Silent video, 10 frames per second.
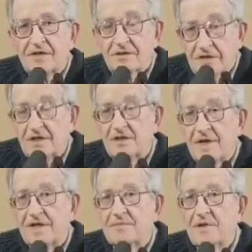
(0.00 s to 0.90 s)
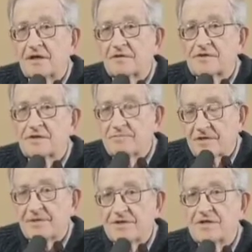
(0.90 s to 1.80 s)
So you undermine democracy
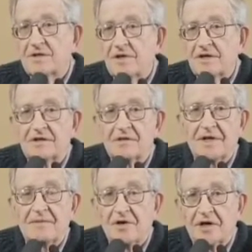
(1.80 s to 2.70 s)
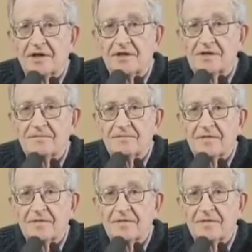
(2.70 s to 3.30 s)
pretty much the same way you undermine markets.